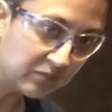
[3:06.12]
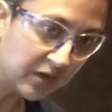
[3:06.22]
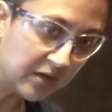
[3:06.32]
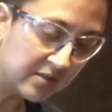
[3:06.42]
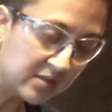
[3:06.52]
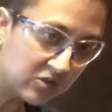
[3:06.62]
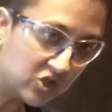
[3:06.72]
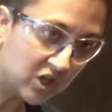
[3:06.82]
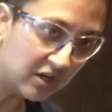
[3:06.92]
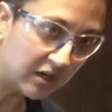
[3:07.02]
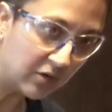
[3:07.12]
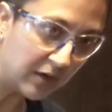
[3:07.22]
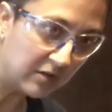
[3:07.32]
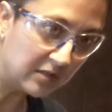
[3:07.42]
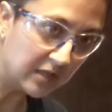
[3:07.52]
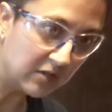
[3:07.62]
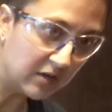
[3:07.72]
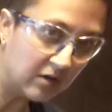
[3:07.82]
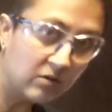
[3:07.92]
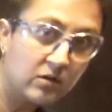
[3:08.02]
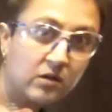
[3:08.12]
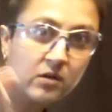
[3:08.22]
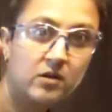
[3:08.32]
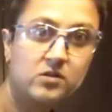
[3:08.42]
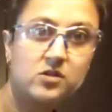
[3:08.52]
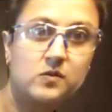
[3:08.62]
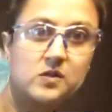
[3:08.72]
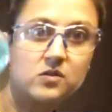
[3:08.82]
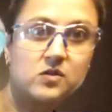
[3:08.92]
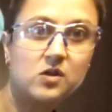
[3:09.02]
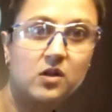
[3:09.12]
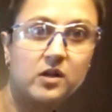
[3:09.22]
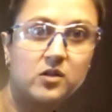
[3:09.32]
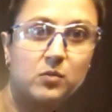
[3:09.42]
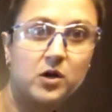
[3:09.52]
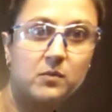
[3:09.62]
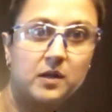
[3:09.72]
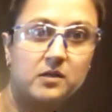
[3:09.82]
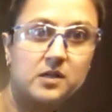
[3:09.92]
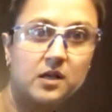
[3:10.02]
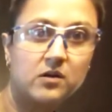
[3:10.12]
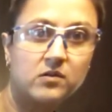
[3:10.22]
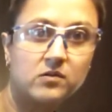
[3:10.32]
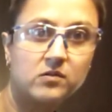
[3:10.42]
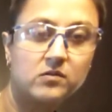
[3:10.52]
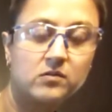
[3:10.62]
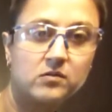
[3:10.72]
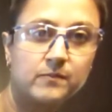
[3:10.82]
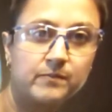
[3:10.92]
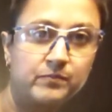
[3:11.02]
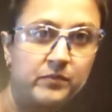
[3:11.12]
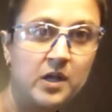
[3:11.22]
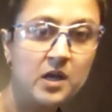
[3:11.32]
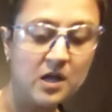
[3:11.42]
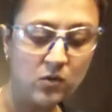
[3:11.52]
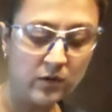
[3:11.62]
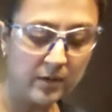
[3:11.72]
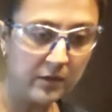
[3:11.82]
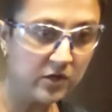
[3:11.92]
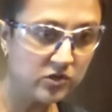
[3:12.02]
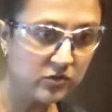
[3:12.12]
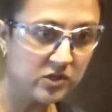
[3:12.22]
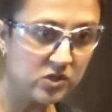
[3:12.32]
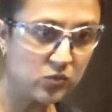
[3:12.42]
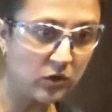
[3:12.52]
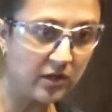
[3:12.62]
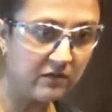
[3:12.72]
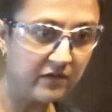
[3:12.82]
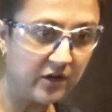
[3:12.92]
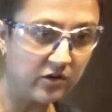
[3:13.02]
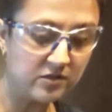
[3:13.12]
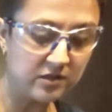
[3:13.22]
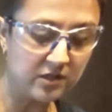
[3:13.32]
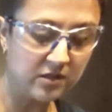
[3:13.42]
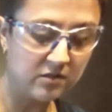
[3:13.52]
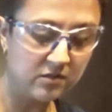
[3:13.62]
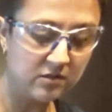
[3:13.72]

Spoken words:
Right? It's still chunking around down there. So it's still solid at the bottom of the container. What I'm going to do is swirl it vigorously